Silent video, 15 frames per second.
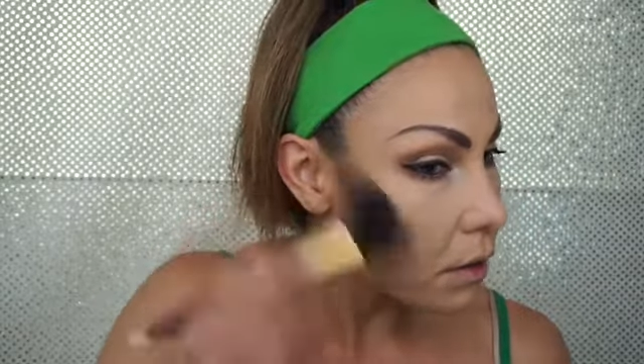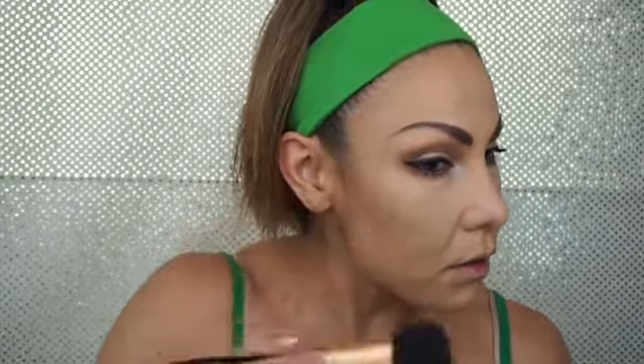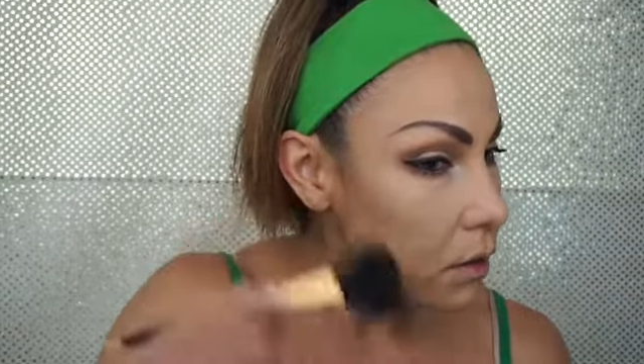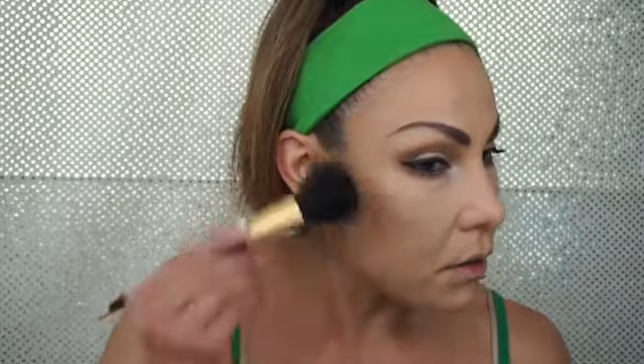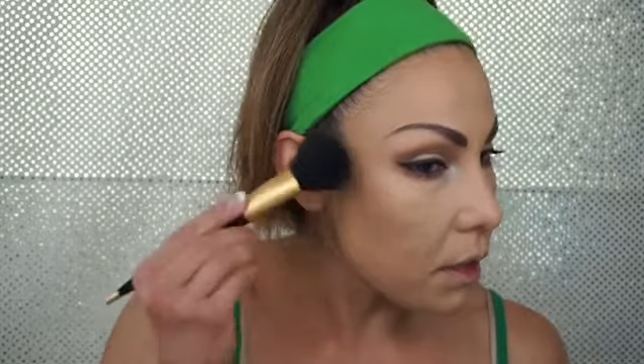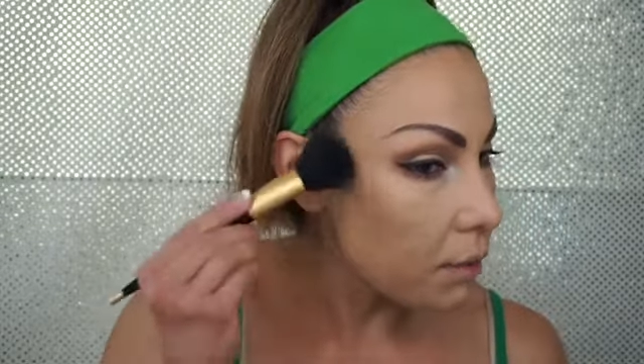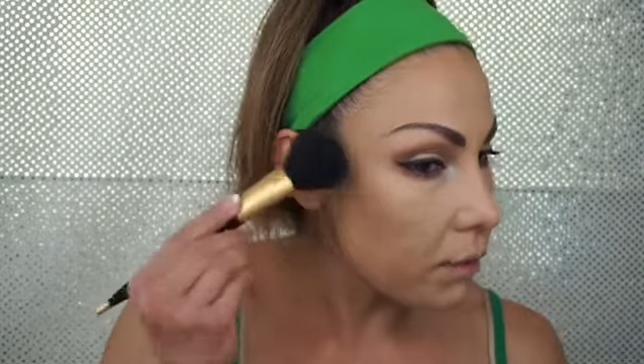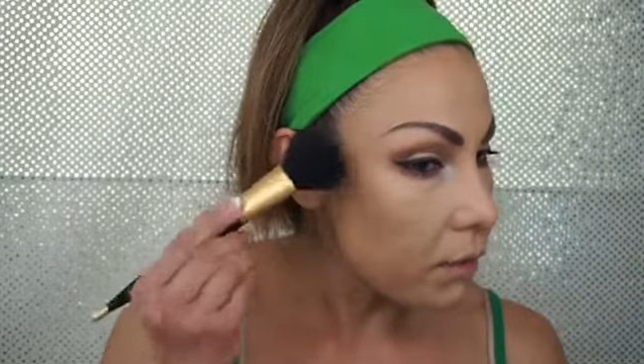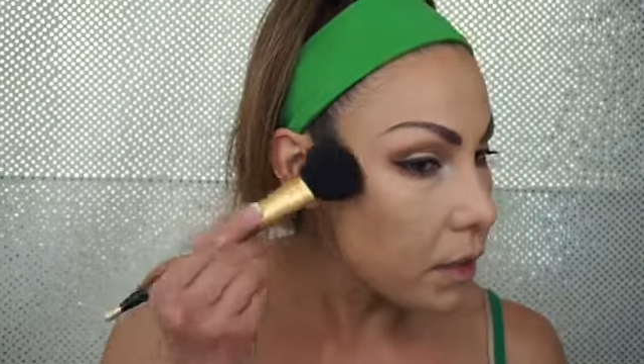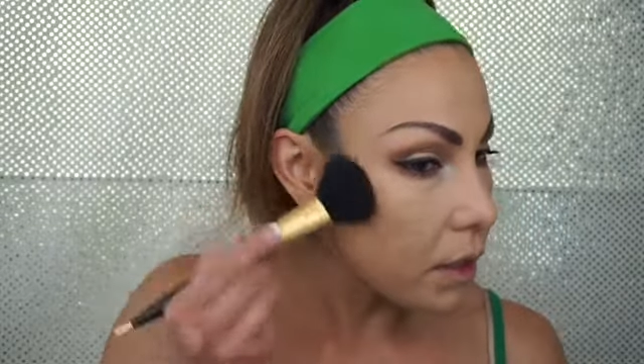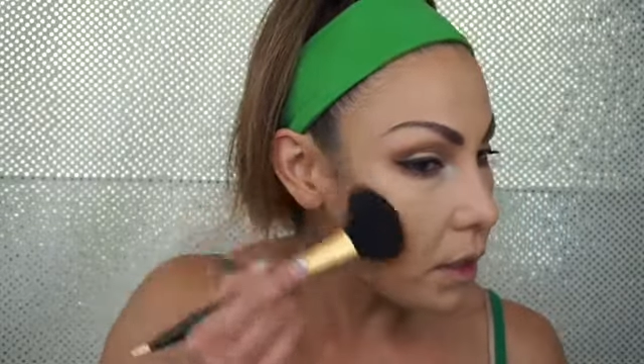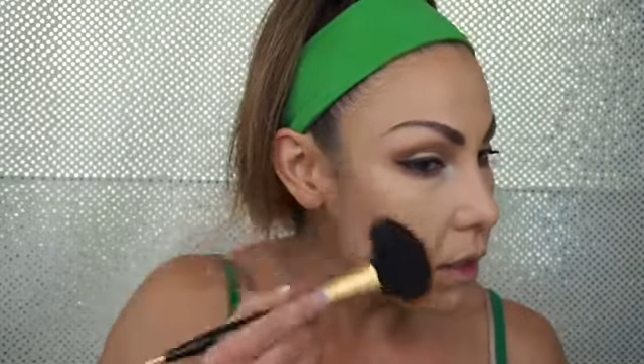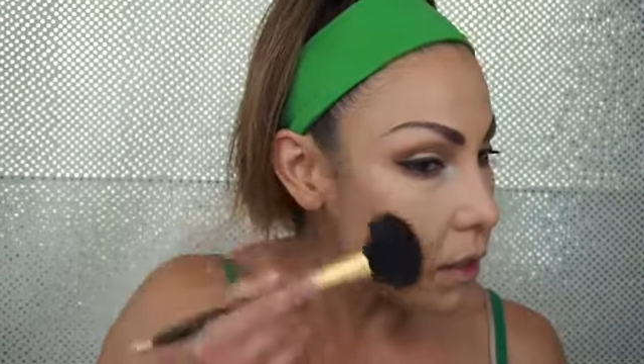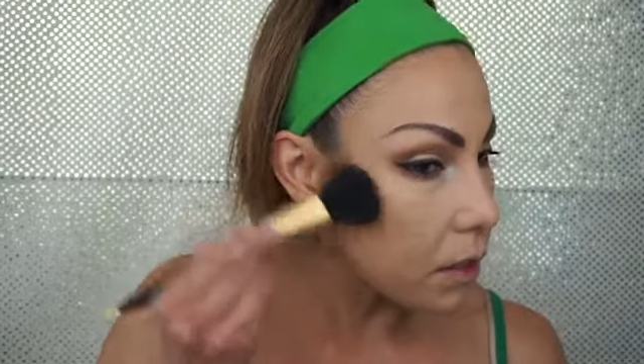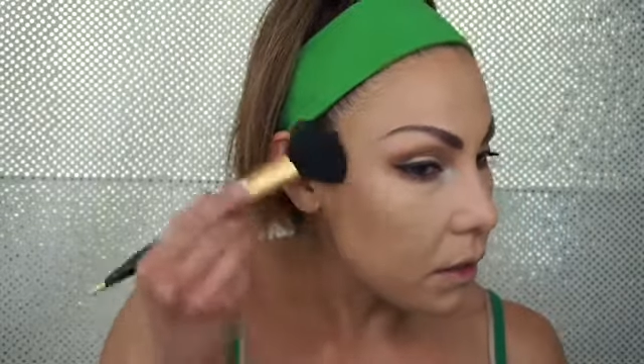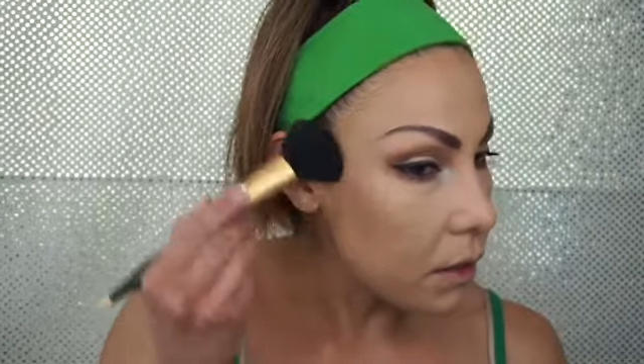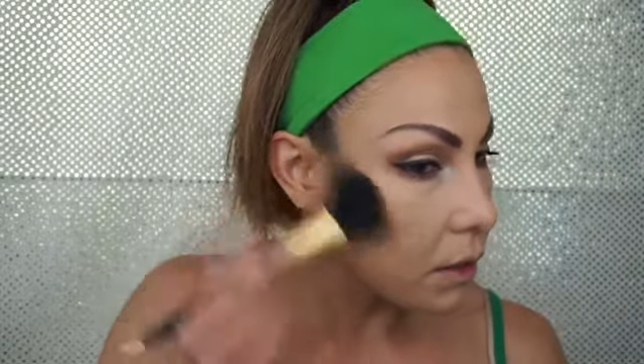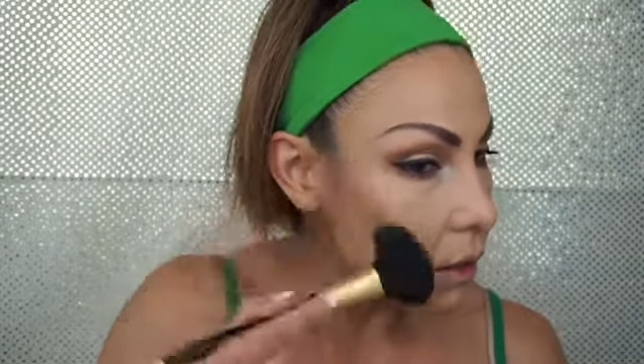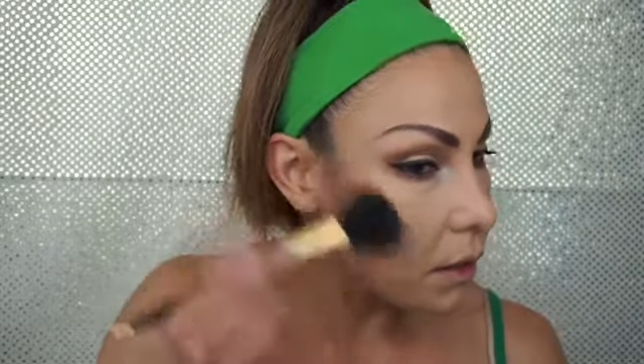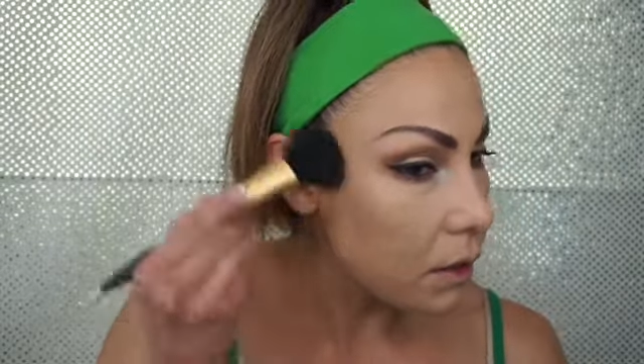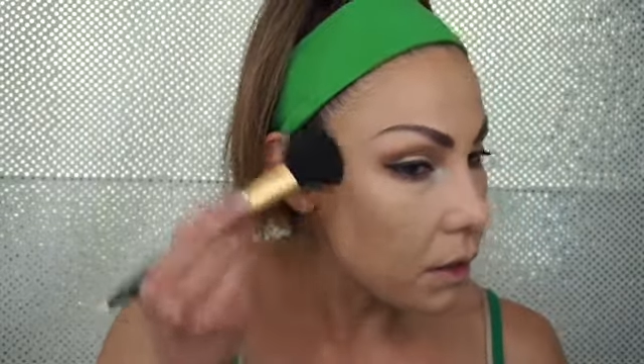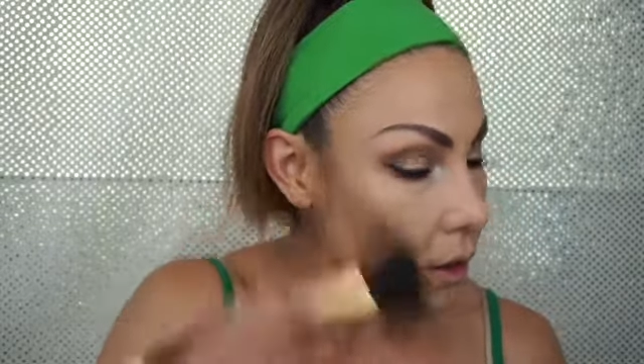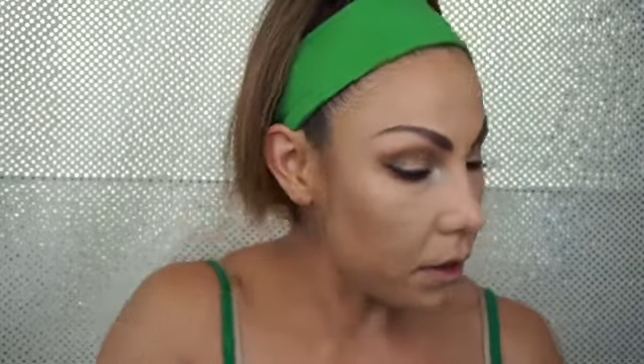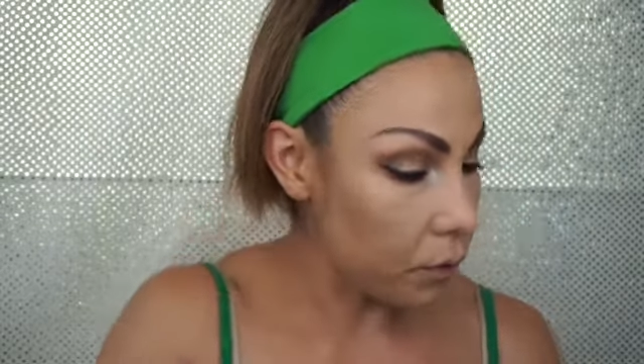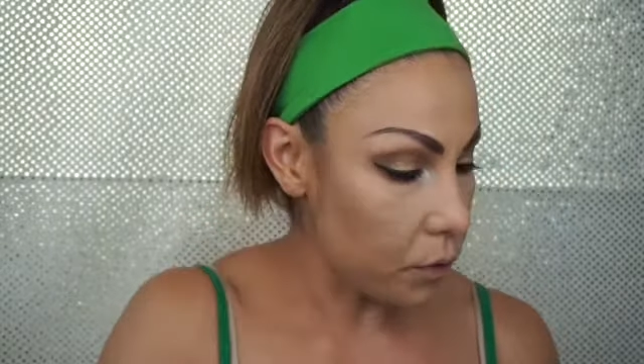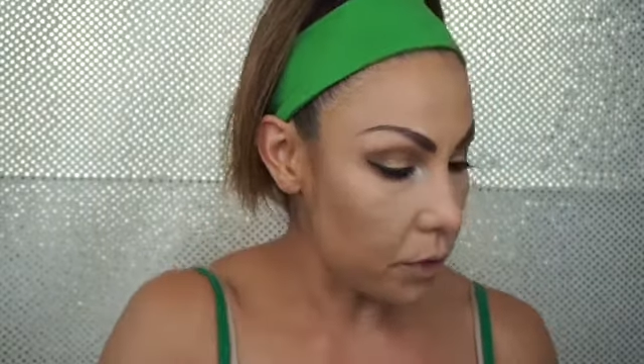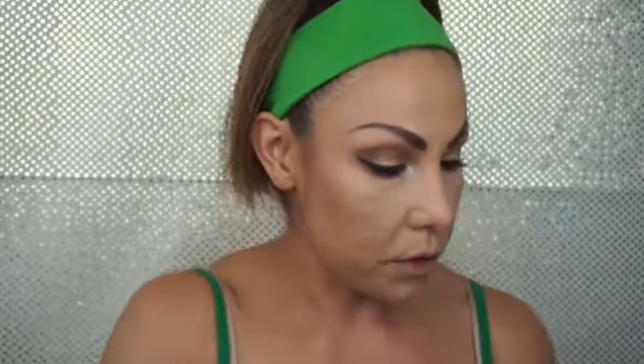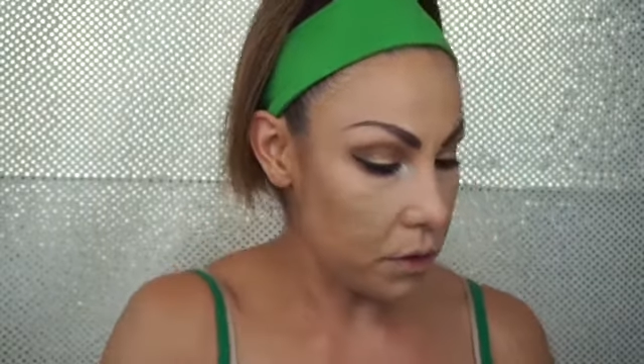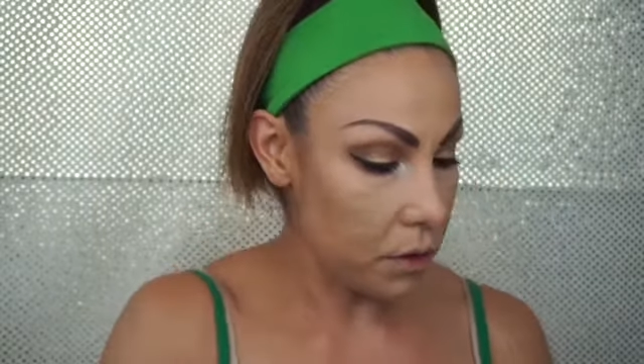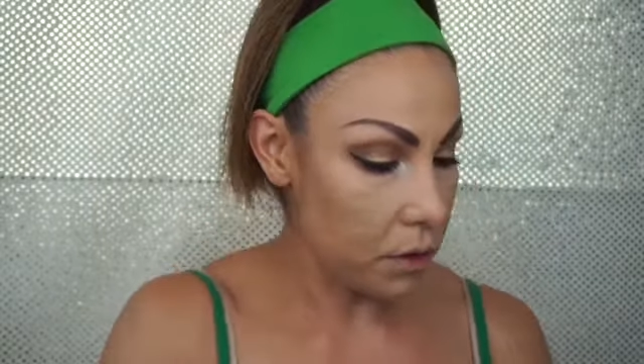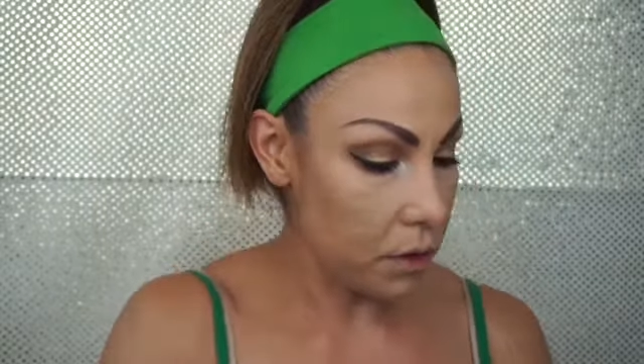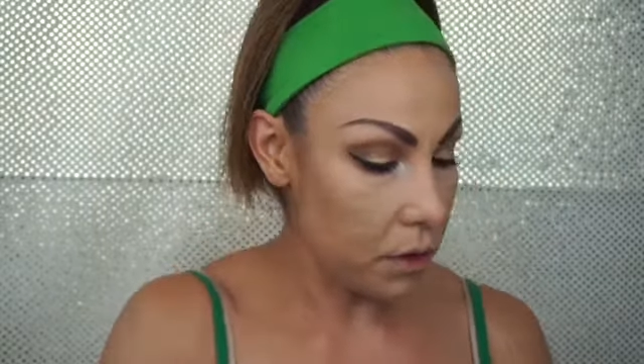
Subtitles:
of the ear inwards.